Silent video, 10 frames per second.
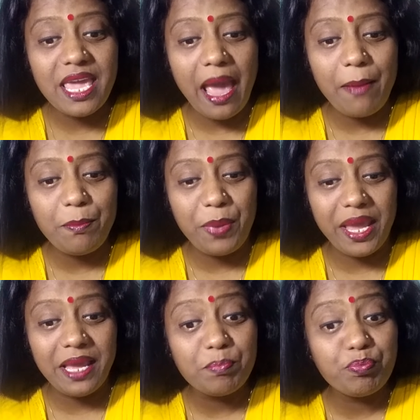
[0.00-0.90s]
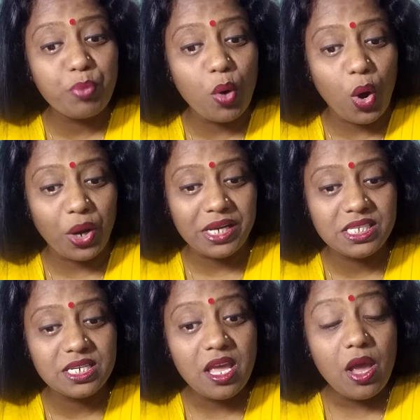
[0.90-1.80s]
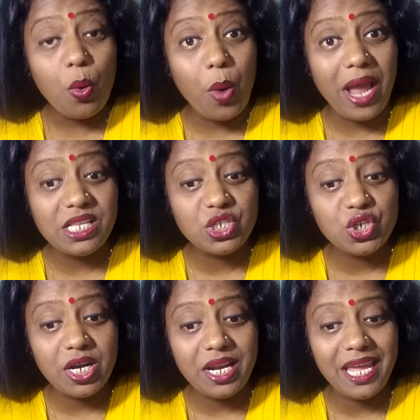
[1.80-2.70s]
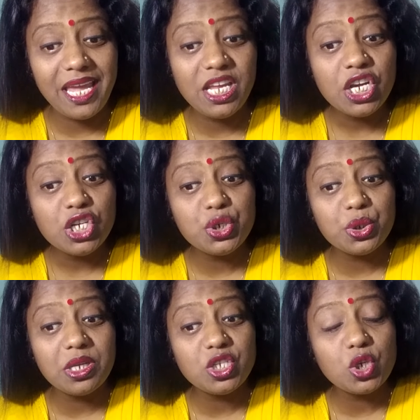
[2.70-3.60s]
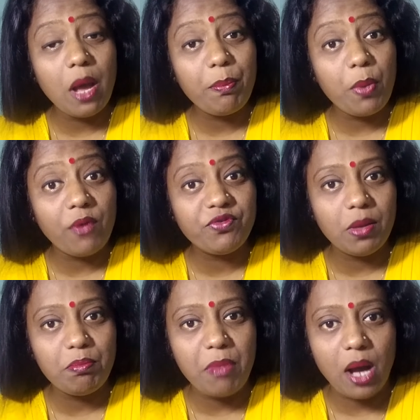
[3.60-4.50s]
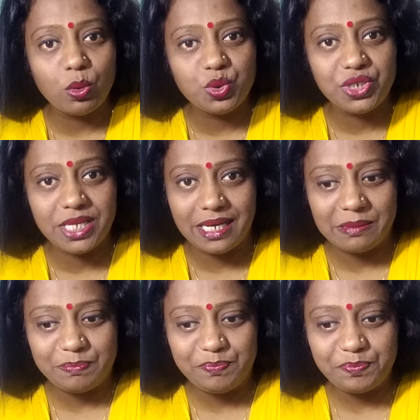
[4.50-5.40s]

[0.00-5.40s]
camping points while journeying to the top of the mountain.